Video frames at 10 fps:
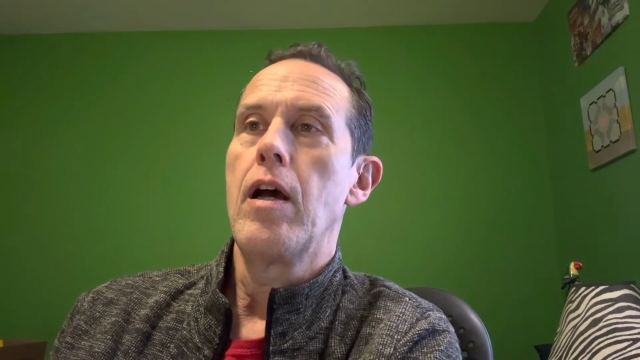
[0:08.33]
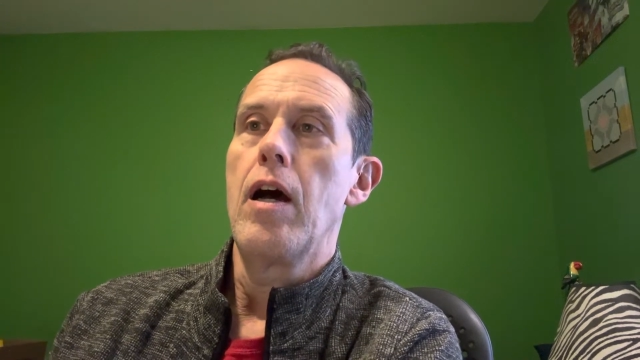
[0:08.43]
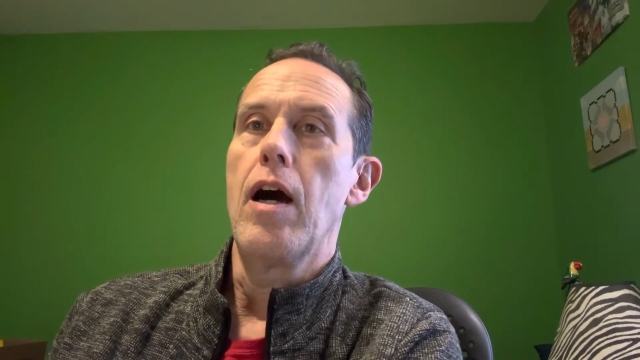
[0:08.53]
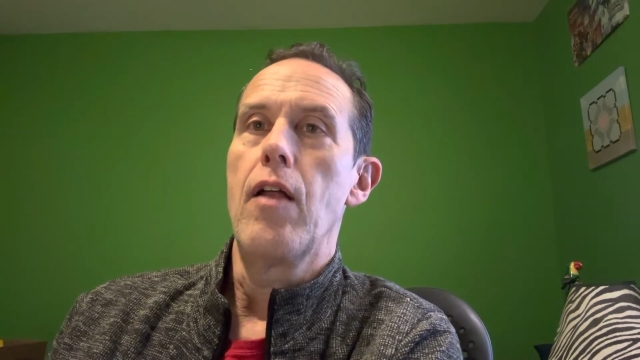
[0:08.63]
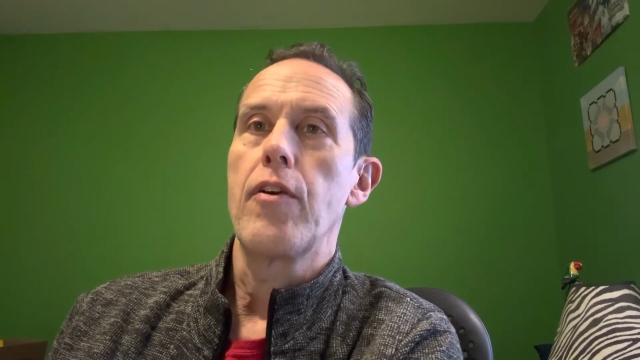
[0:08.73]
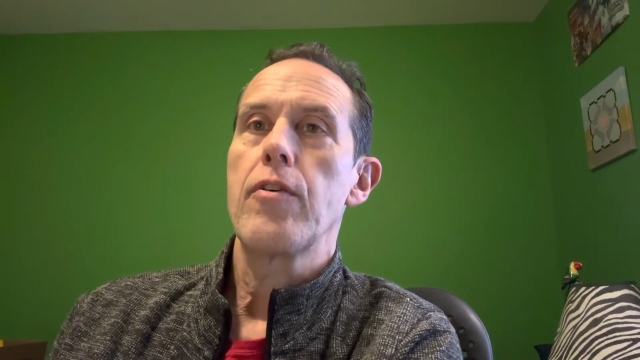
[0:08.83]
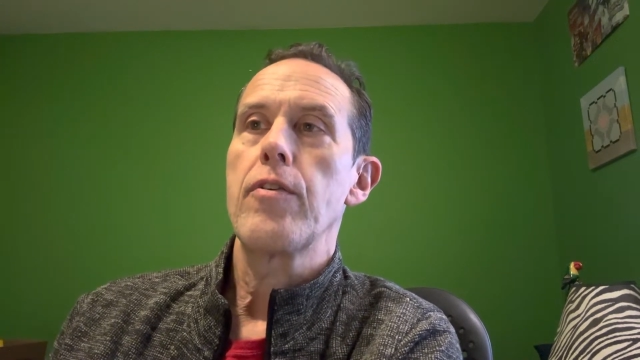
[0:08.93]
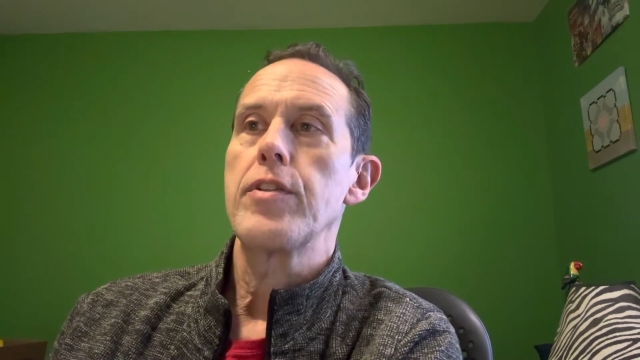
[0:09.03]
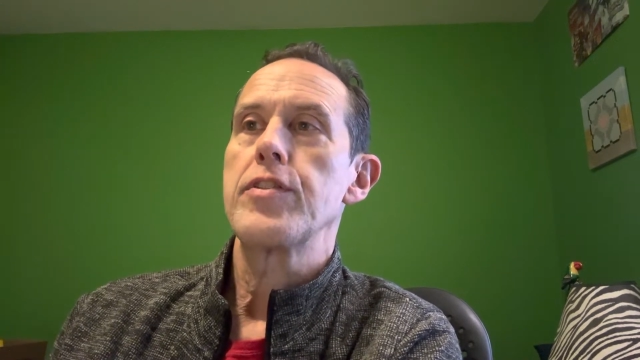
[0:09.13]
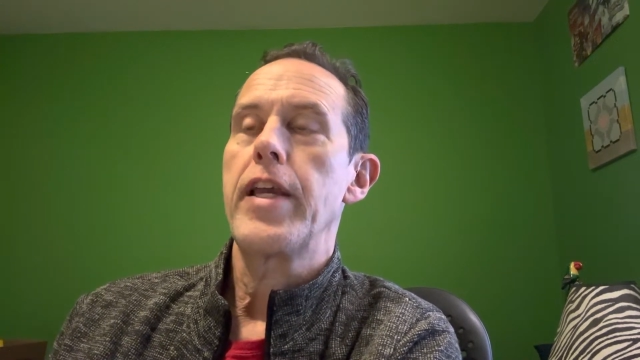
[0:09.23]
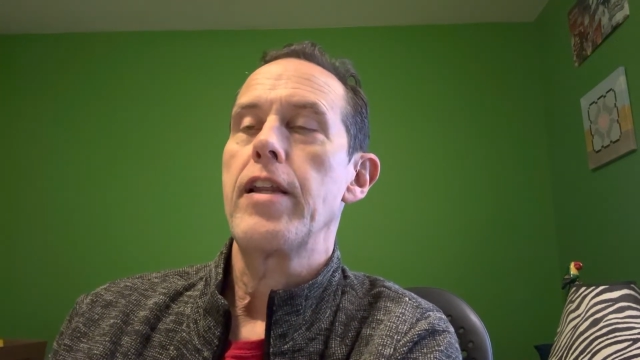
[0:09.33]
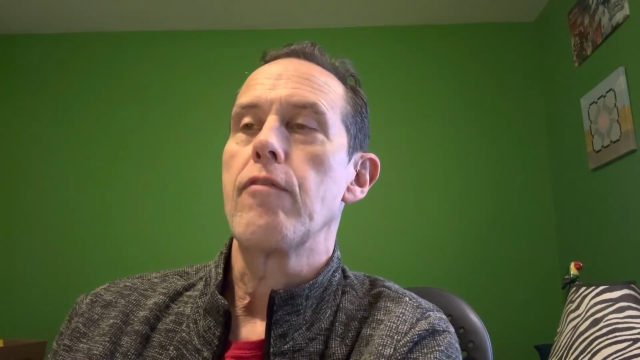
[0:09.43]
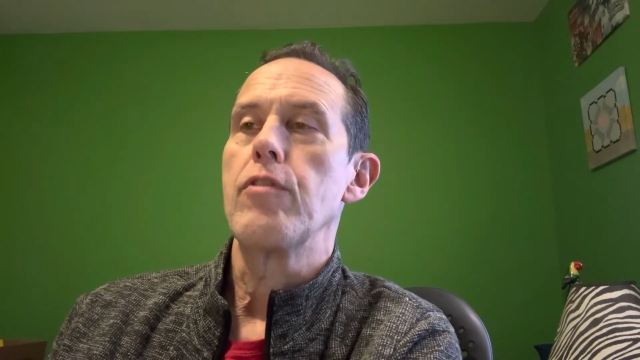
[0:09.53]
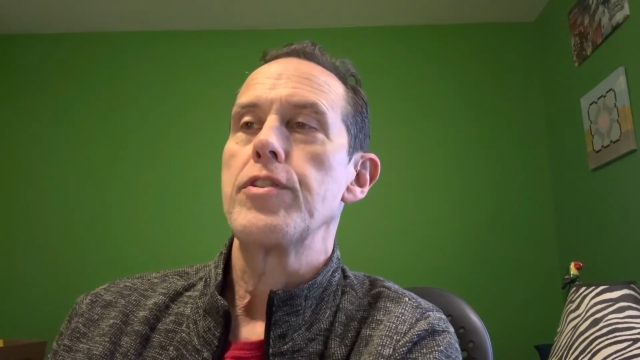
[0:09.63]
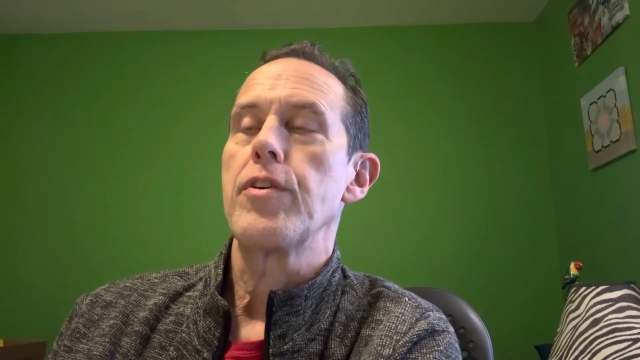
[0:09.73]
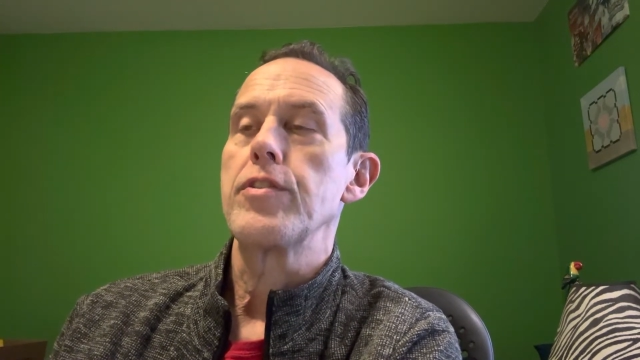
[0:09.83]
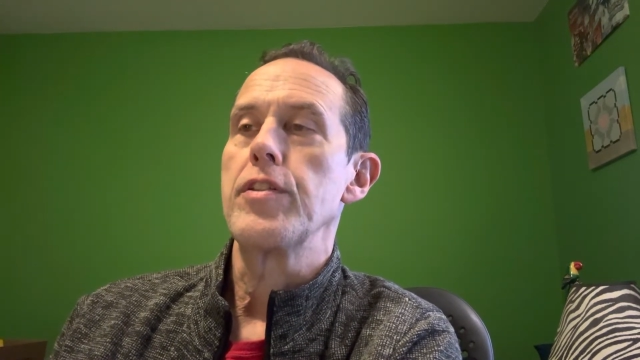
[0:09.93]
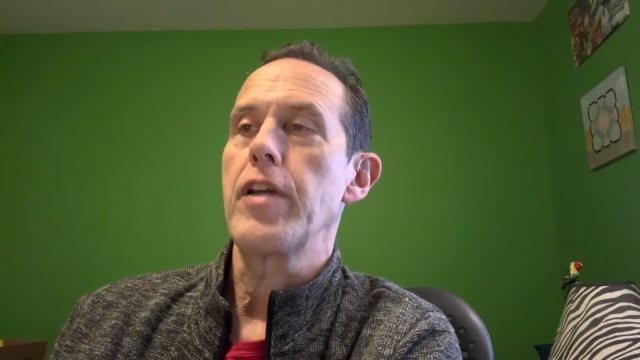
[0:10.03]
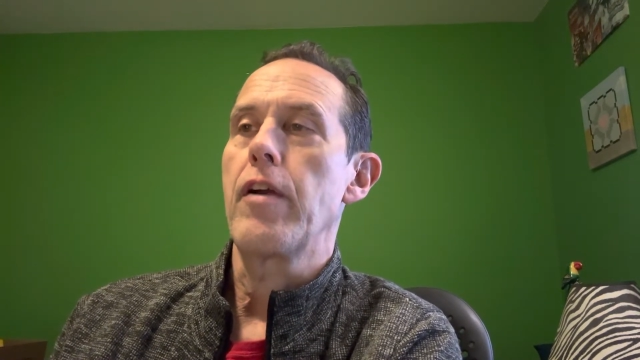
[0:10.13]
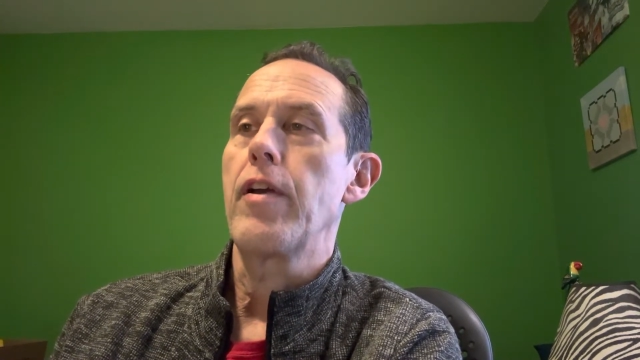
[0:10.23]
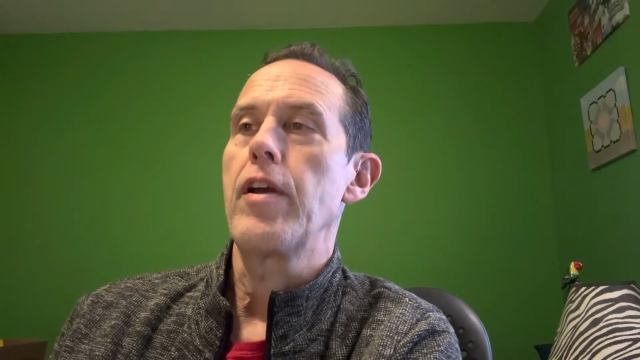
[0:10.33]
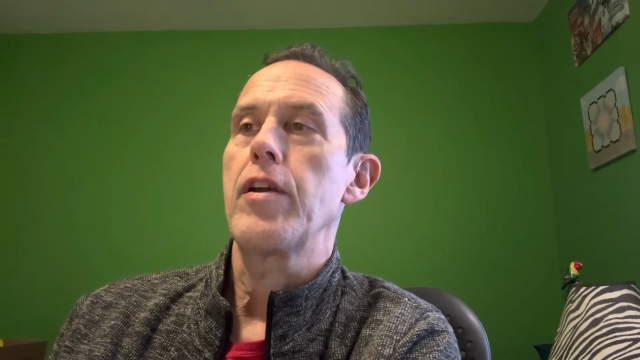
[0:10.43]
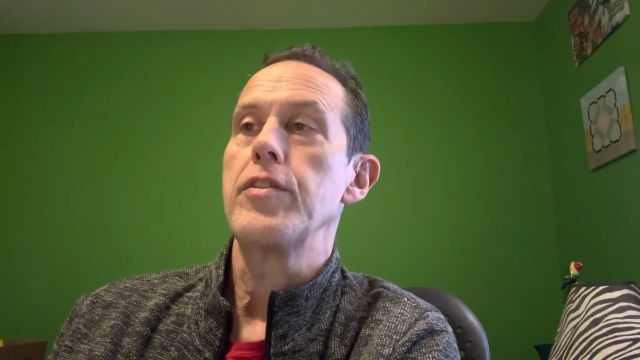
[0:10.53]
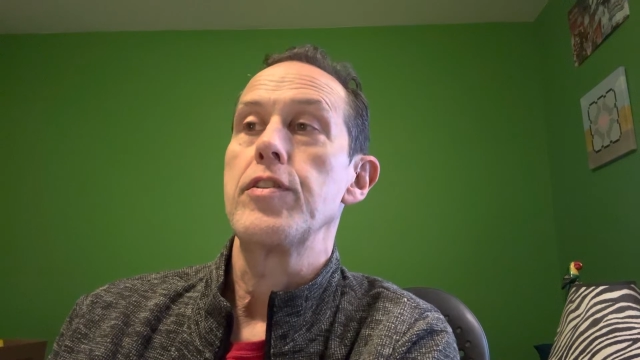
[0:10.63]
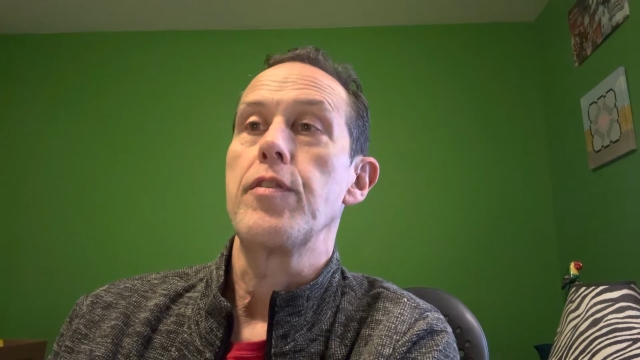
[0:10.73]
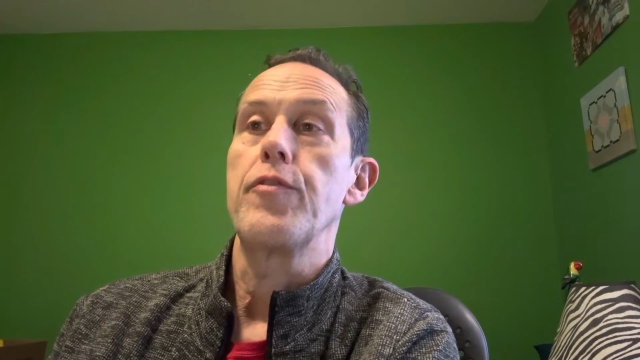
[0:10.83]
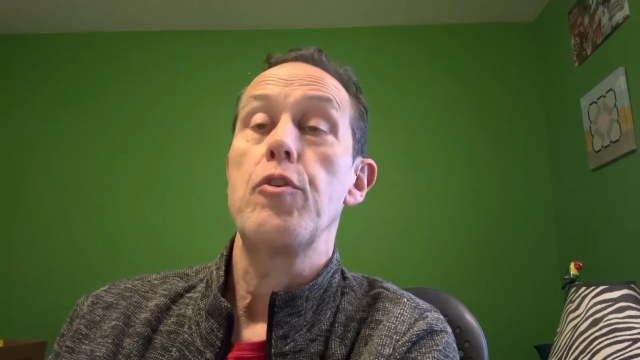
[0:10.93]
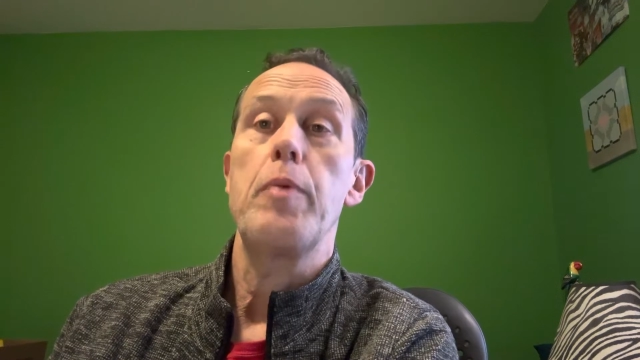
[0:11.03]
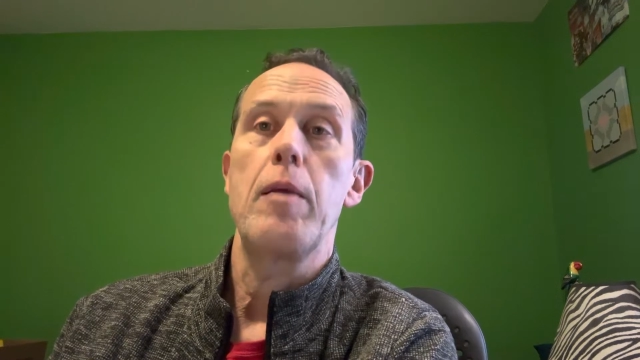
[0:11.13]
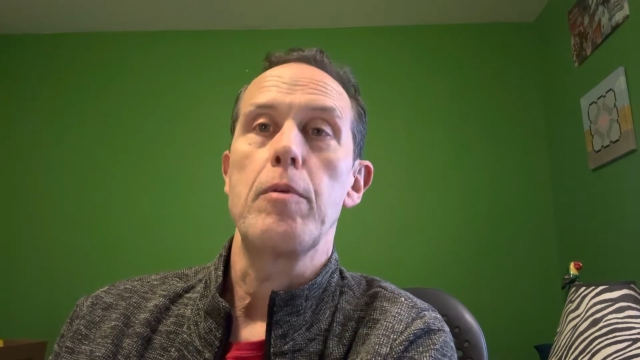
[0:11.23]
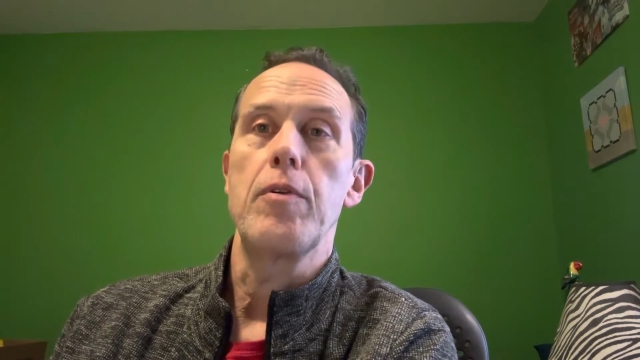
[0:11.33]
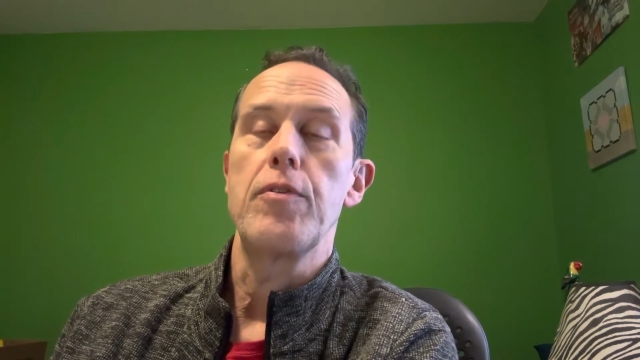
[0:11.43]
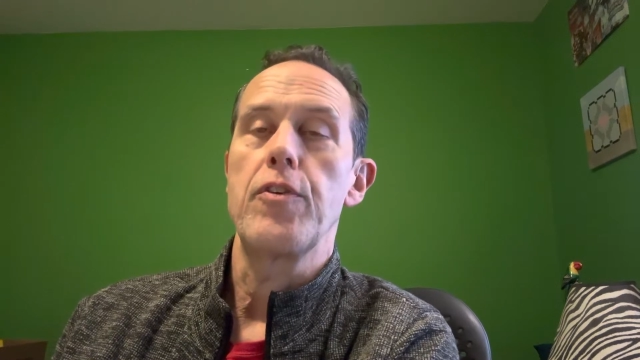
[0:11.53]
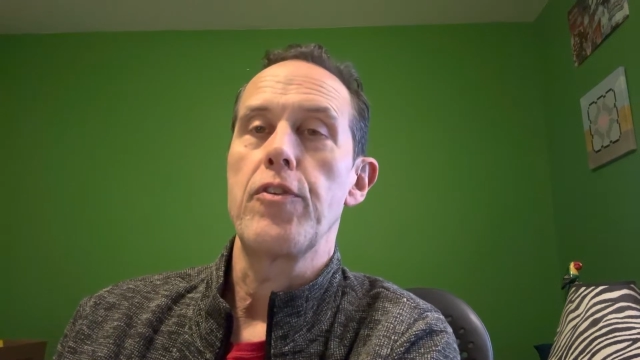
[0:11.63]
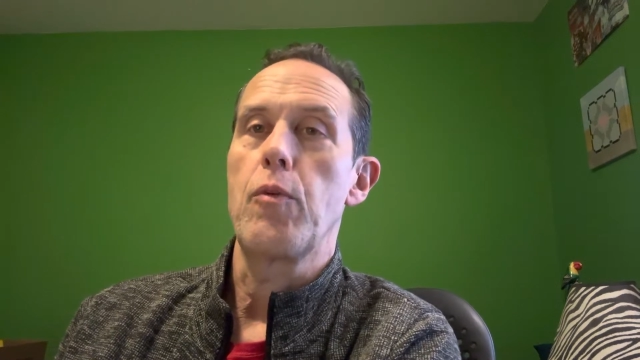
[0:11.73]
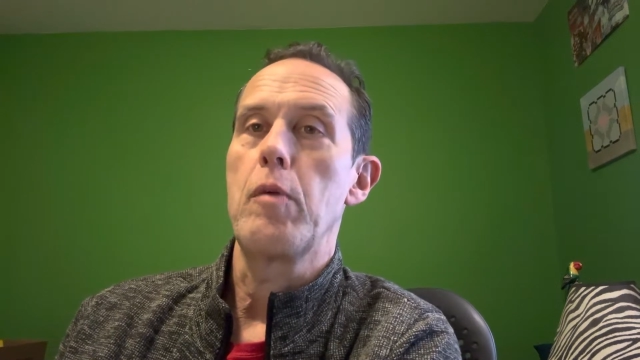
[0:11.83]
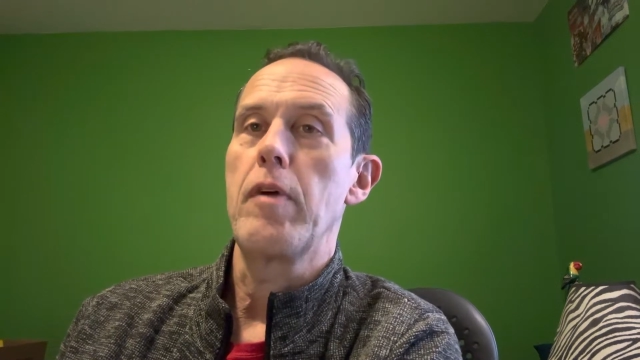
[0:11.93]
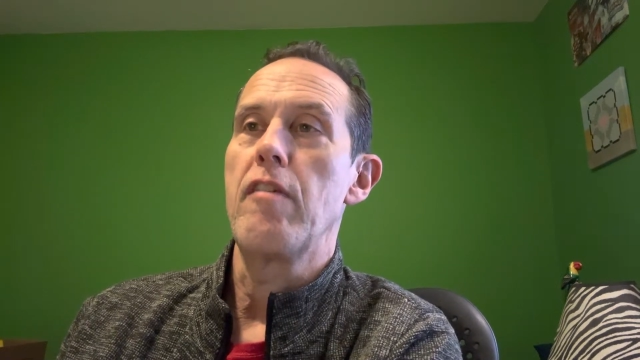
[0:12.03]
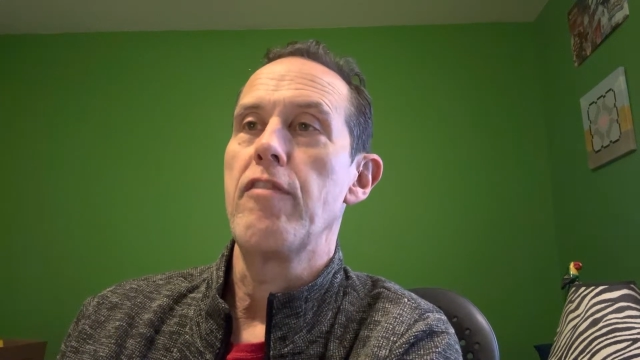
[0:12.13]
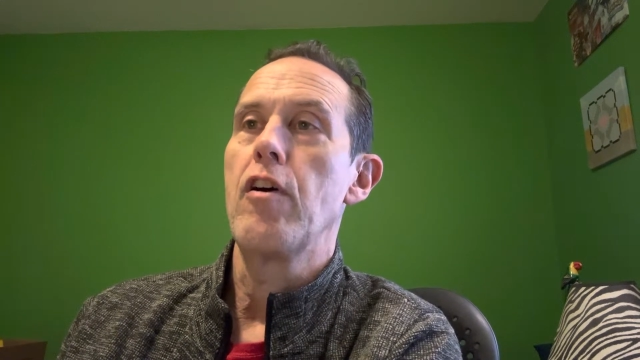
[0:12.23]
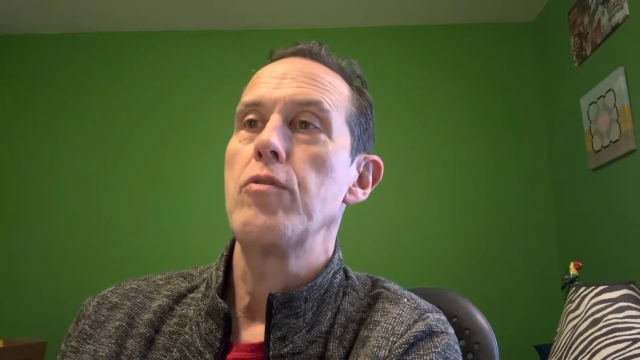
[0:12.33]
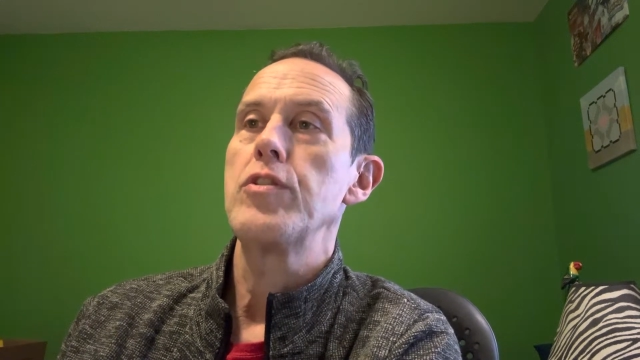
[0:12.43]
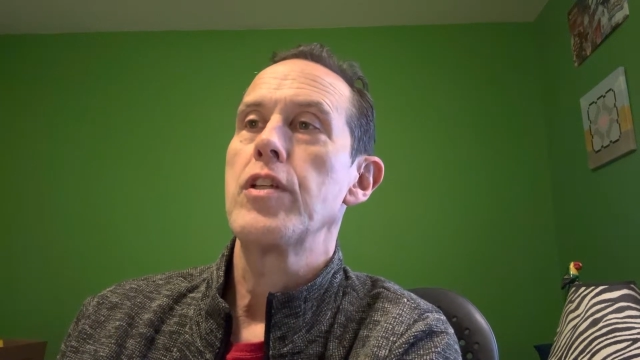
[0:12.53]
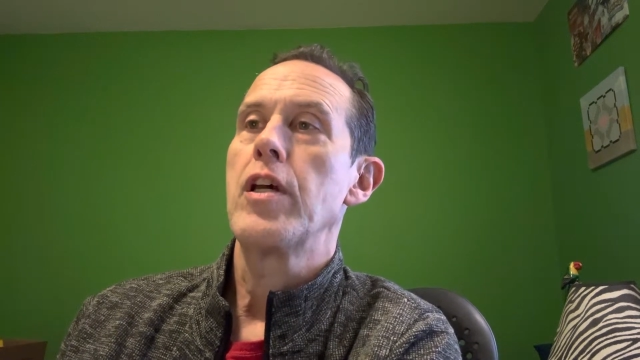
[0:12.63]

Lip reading: The current state of research in this area consists of two papers. There's one by Vose,